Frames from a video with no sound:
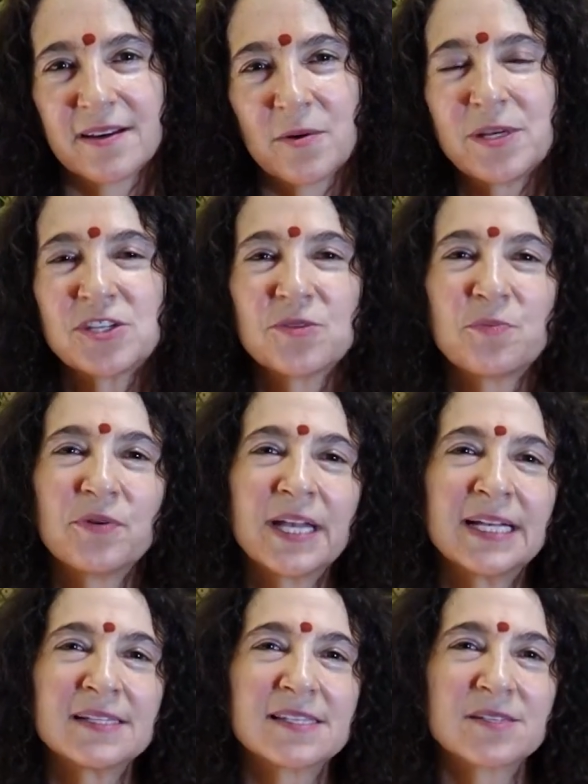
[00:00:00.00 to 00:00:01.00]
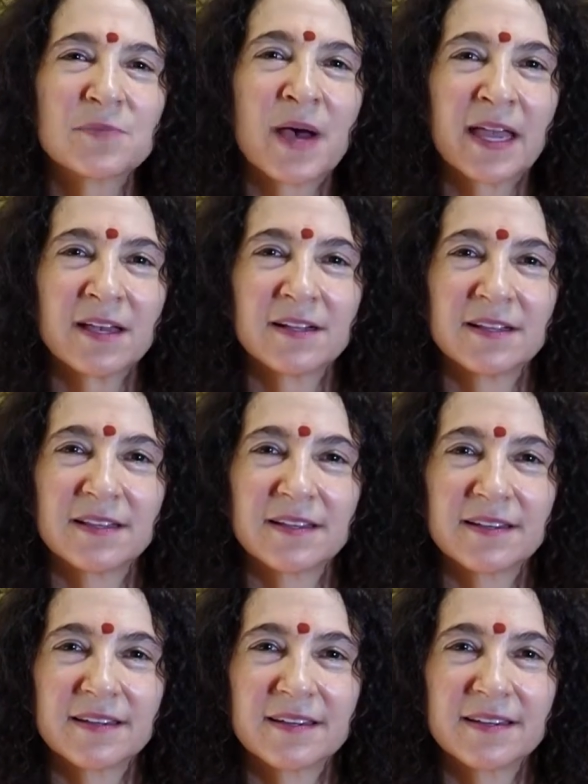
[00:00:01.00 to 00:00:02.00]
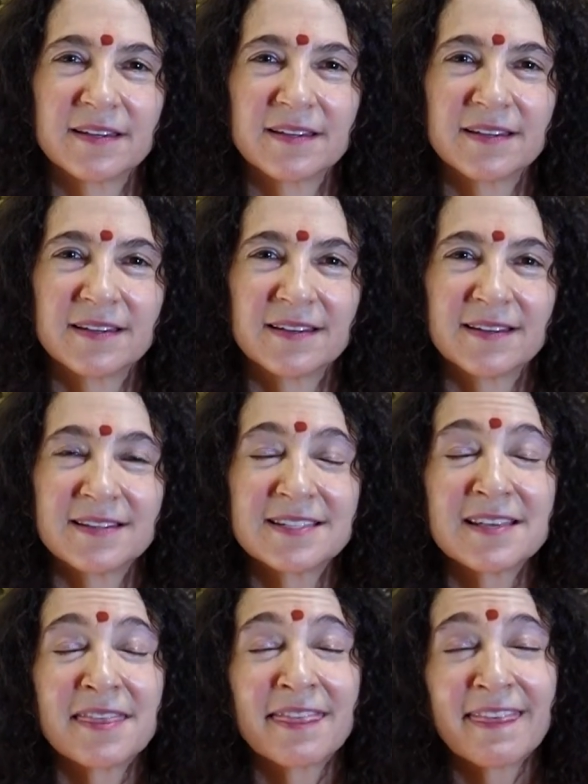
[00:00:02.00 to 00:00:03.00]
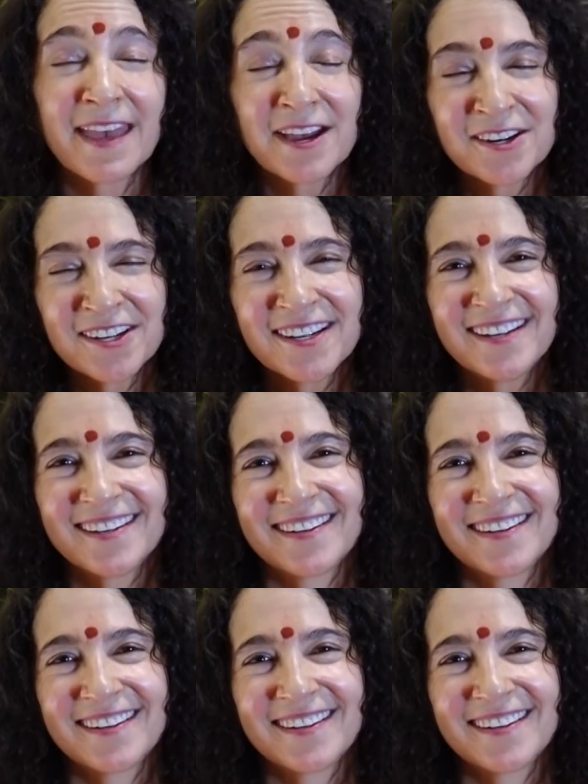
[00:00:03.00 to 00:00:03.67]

we should bring a smile to their